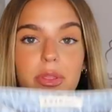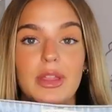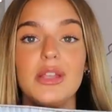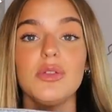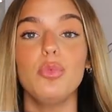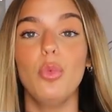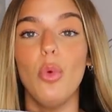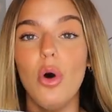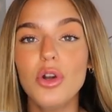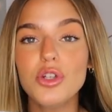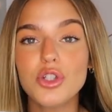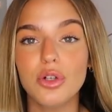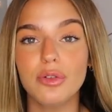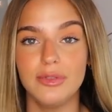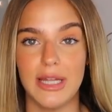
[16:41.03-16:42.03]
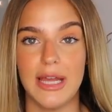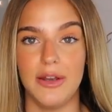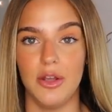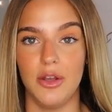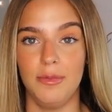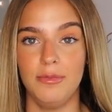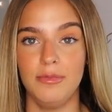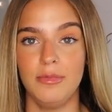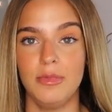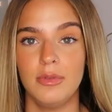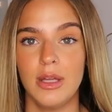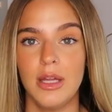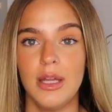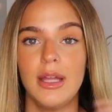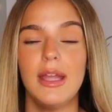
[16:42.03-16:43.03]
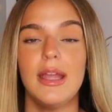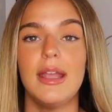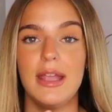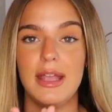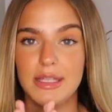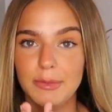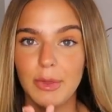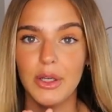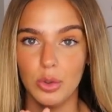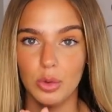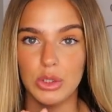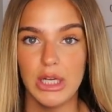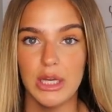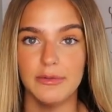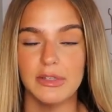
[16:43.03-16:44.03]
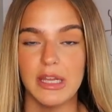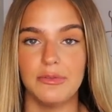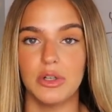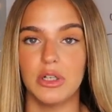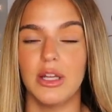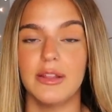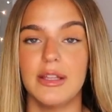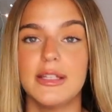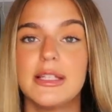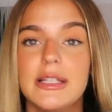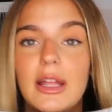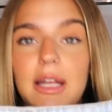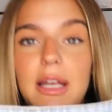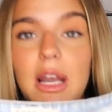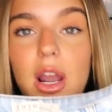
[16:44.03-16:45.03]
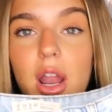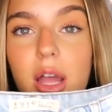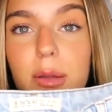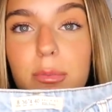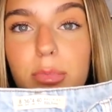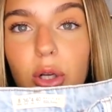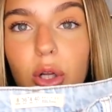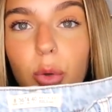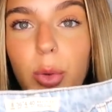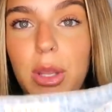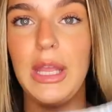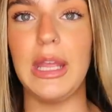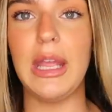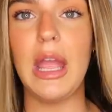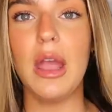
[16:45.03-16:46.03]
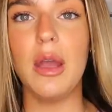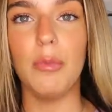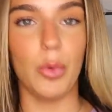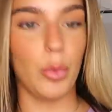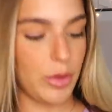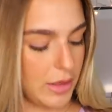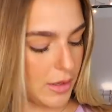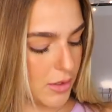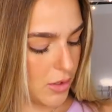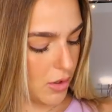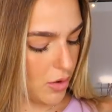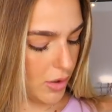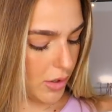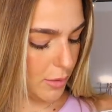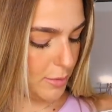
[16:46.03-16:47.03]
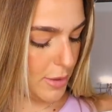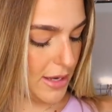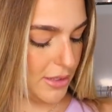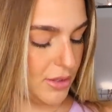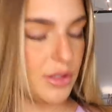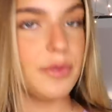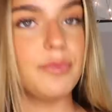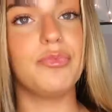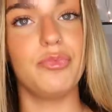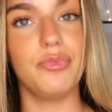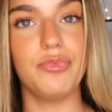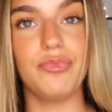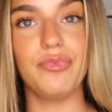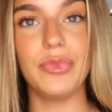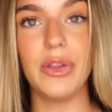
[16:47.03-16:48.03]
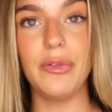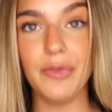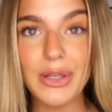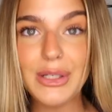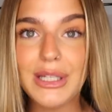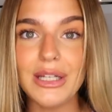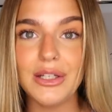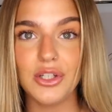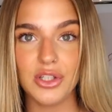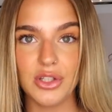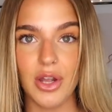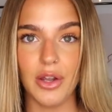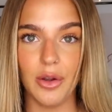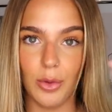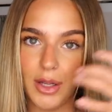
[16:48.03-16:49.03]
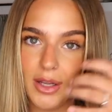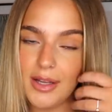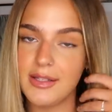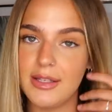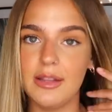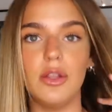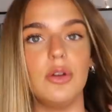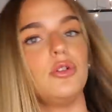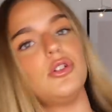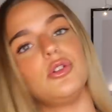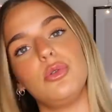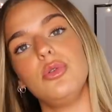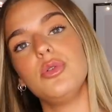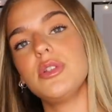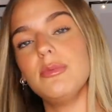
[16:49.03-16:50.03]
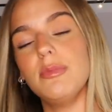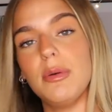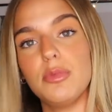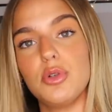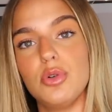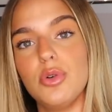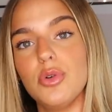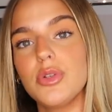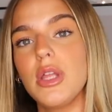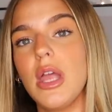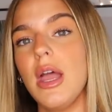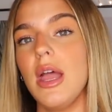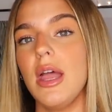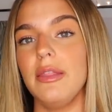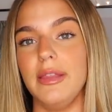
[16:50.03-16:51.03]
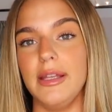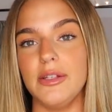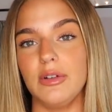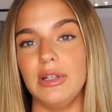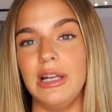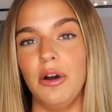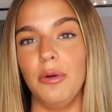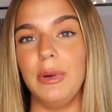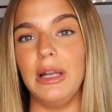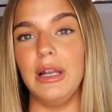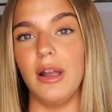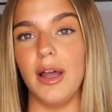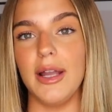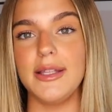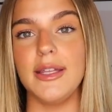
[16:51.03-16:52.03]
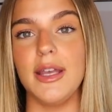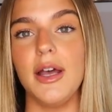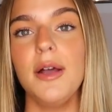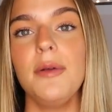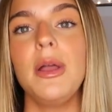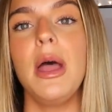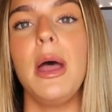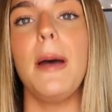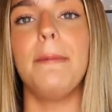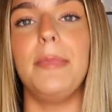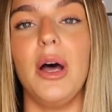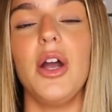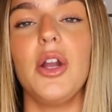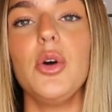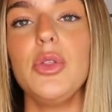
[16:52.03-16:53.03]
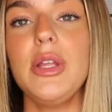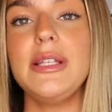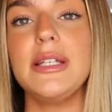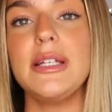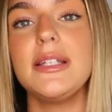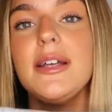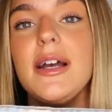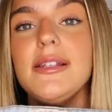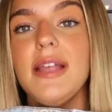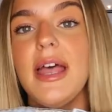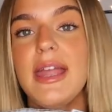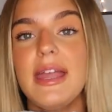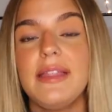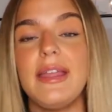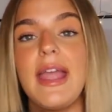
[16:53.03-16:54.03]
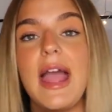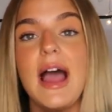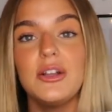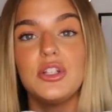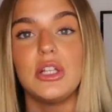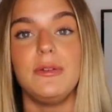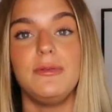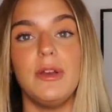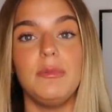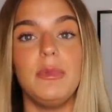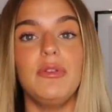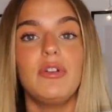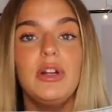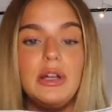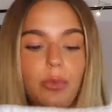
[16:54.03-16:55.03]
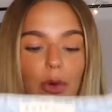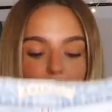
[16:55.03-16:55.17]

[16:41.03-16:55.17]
but this wash of denim is my all-time favorite, like this like light bluey but with the darker bits, the vintage style. Like I said, those shorts, the mum shorts, these are a little bit lighter, but I got these in a size 8 and they actually fit me really